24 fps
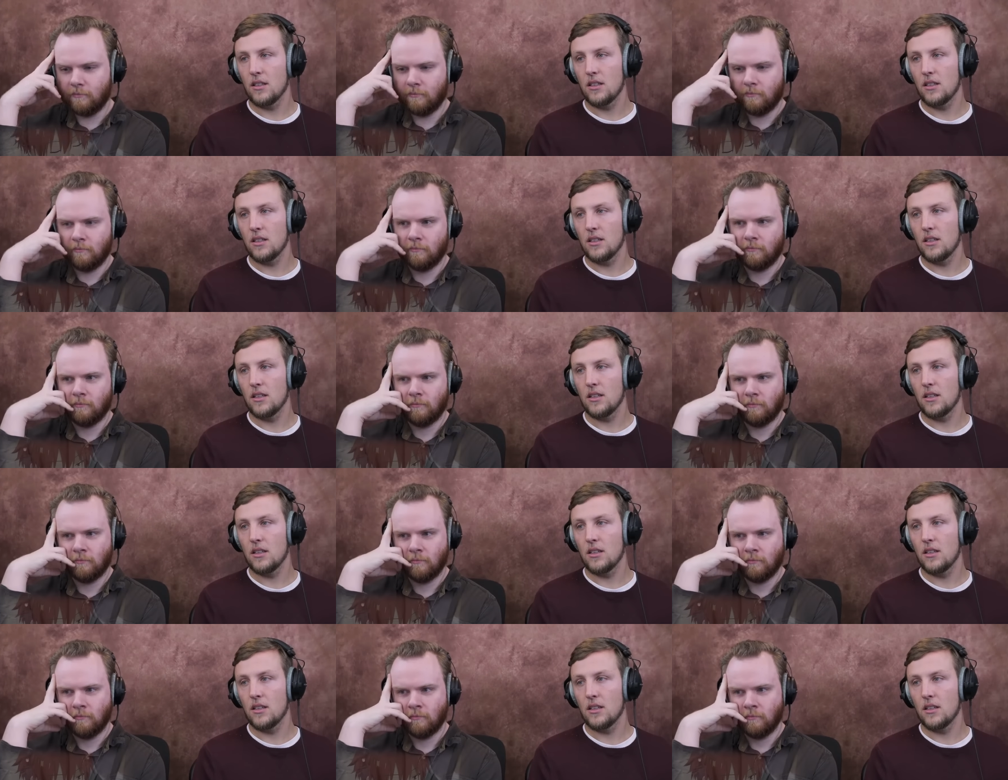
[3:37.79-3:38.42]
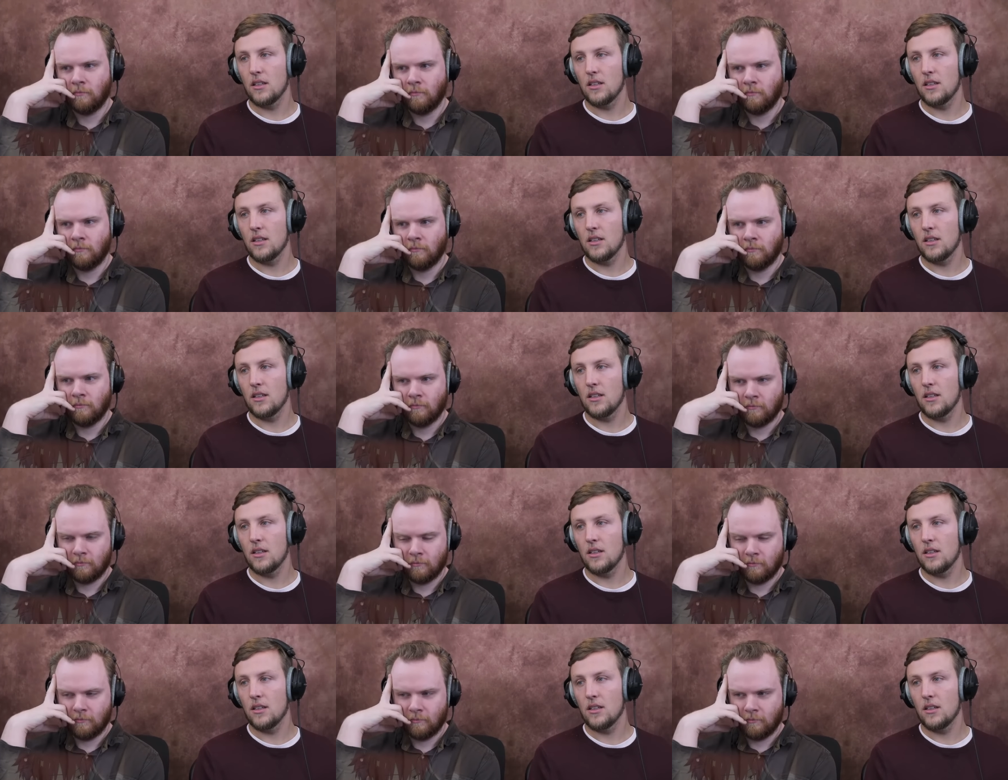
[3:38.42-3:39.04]

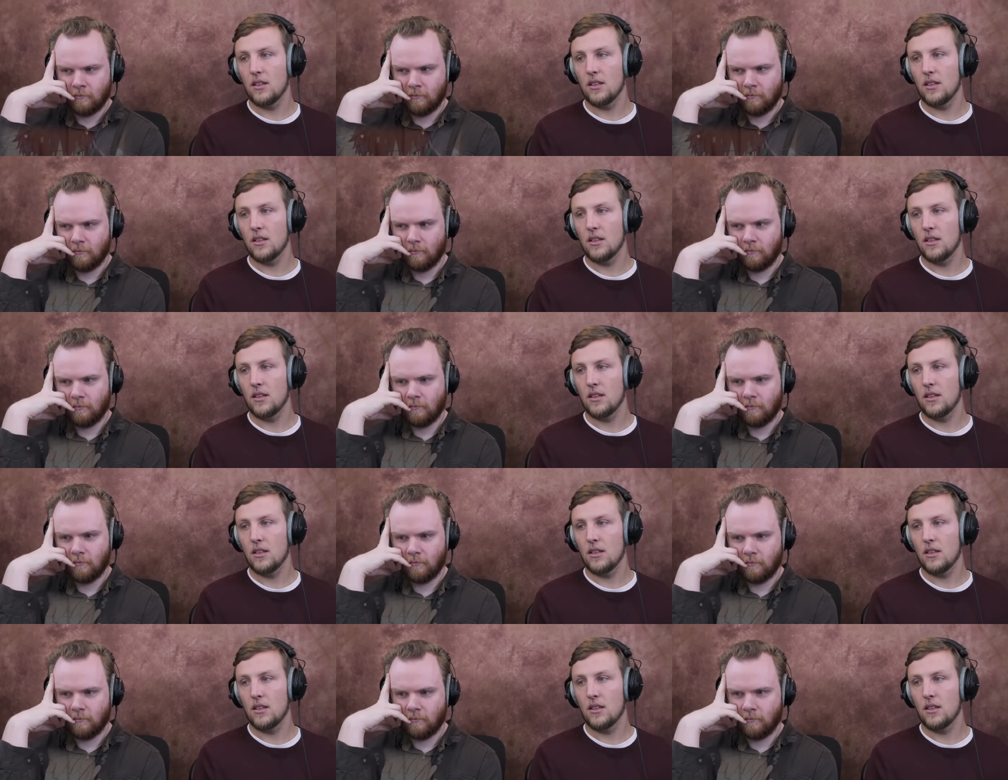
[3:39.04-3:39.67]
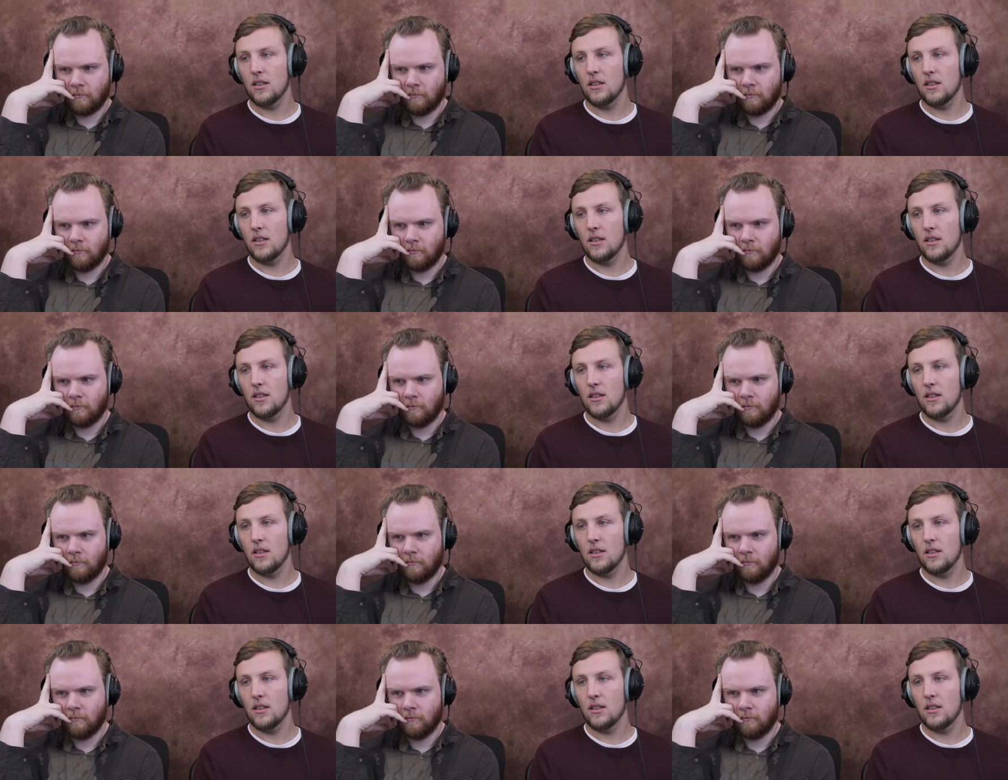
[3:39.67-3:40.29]

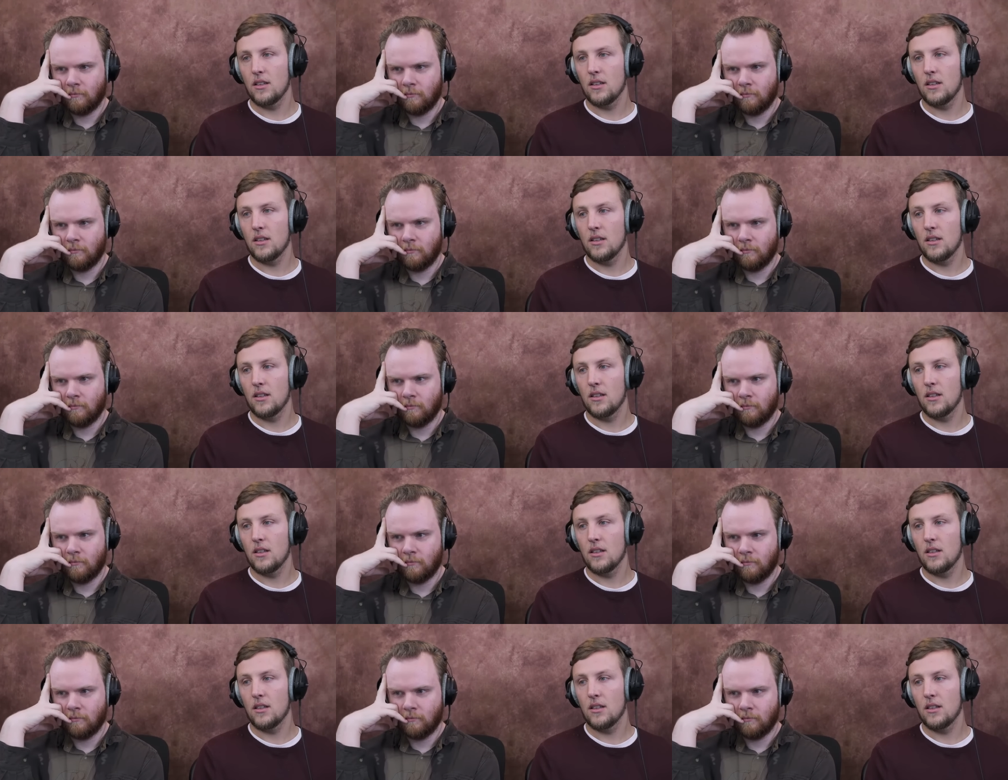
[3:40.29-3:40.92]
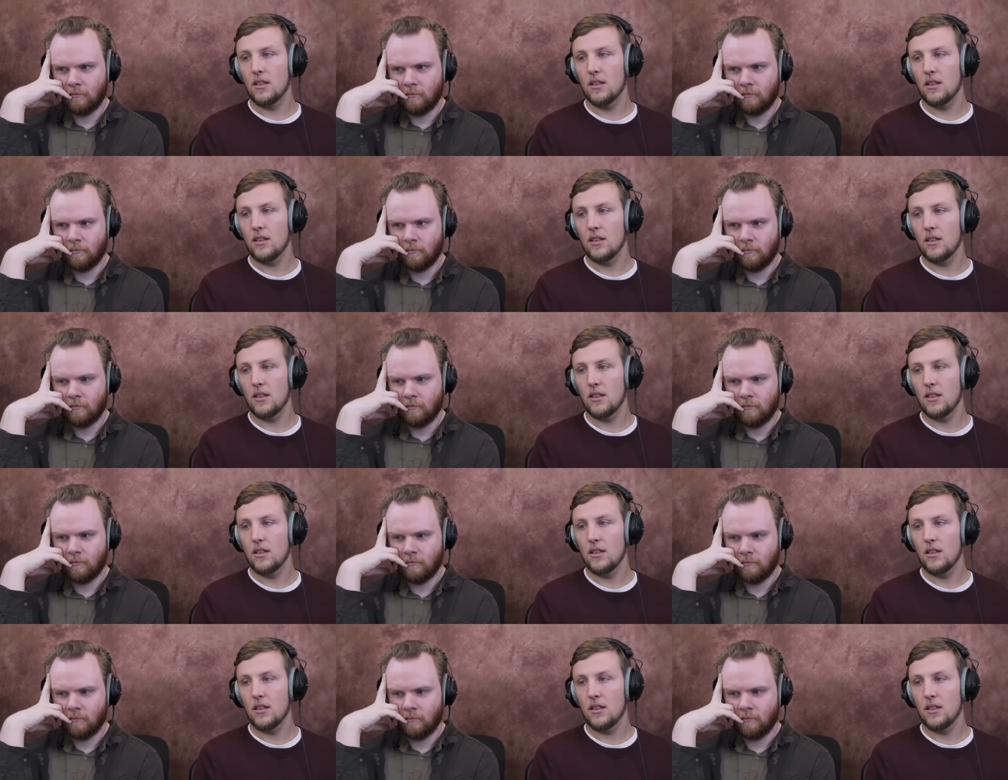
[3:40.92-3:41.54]

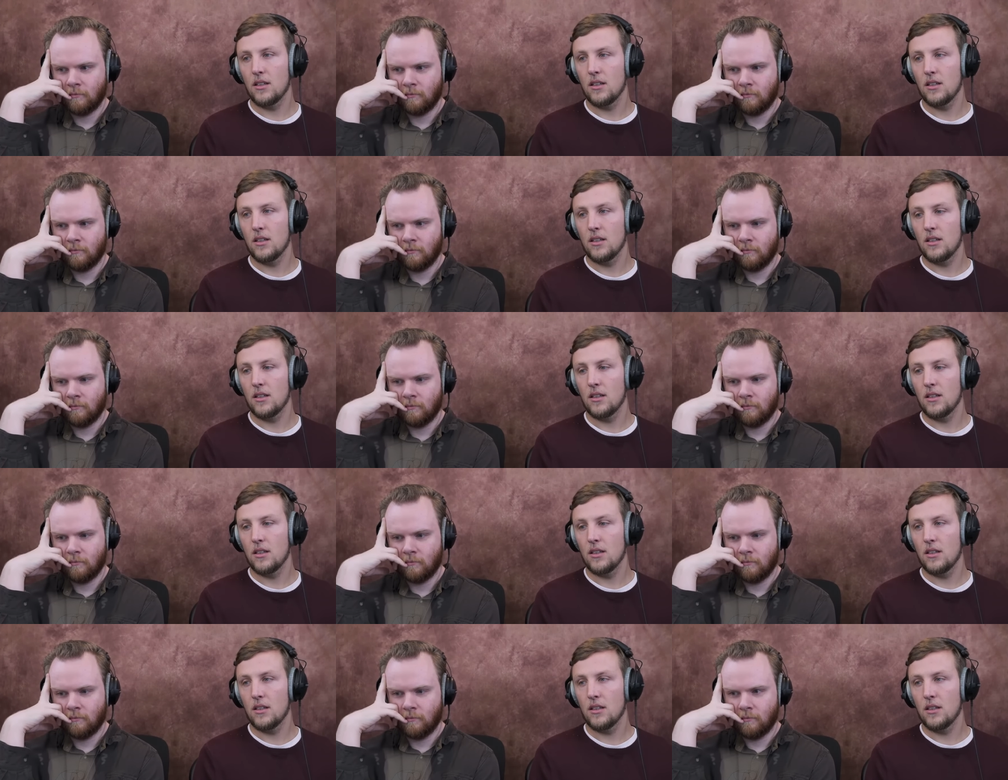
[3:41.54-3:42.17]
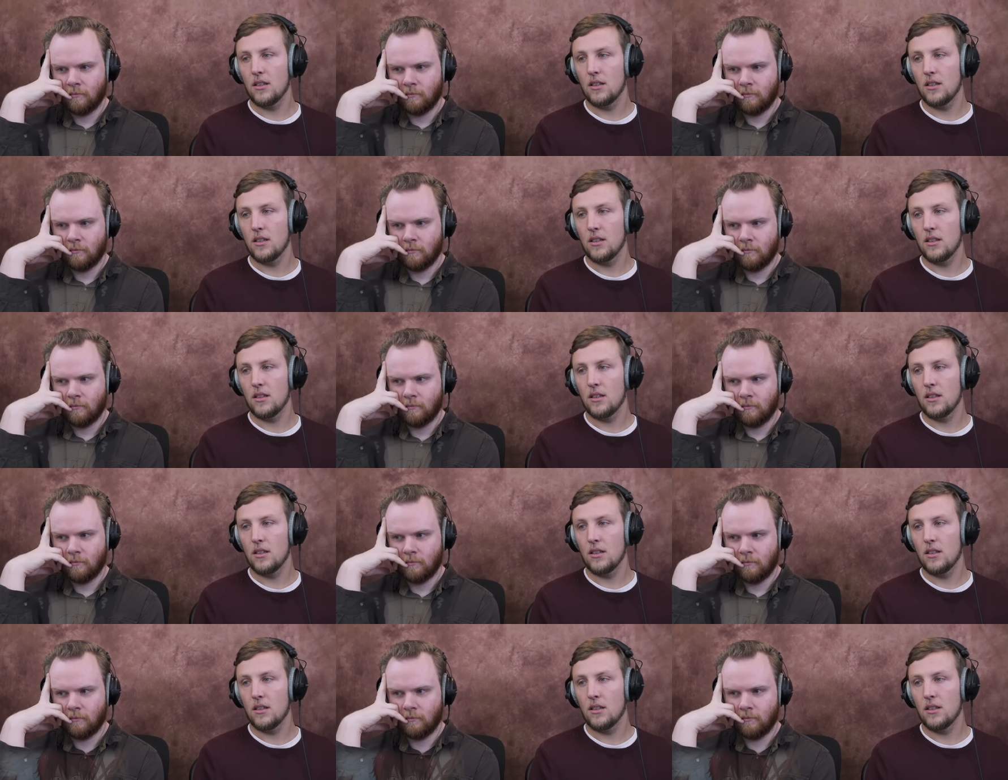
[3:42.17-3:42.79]

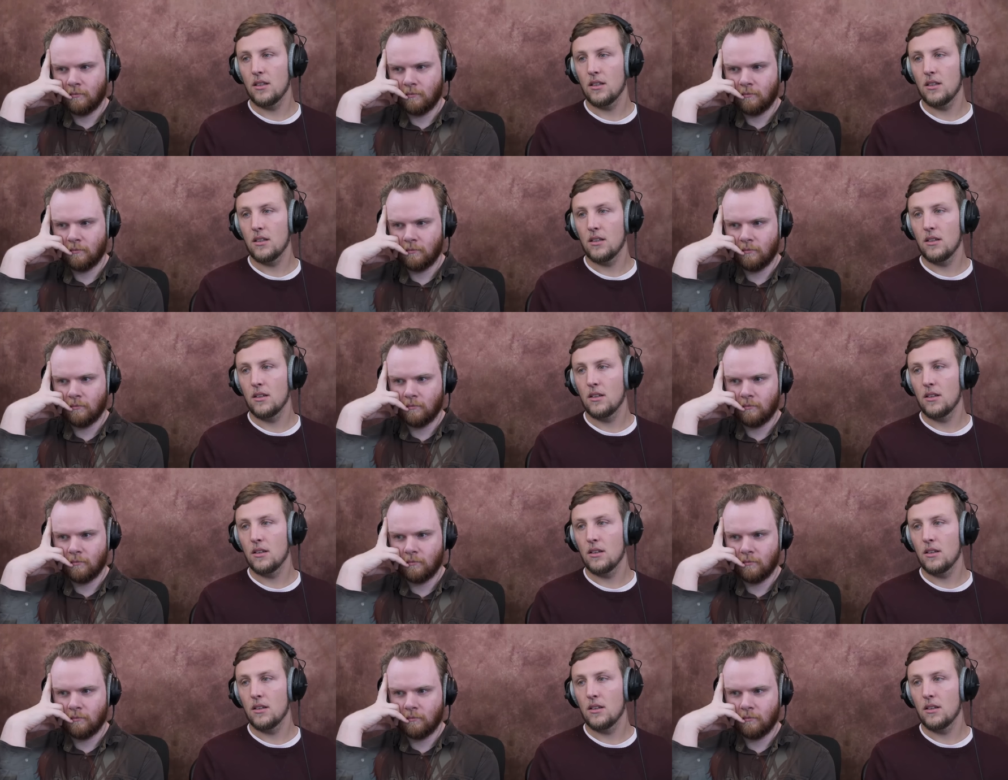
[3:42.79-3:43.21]
(no one is talking)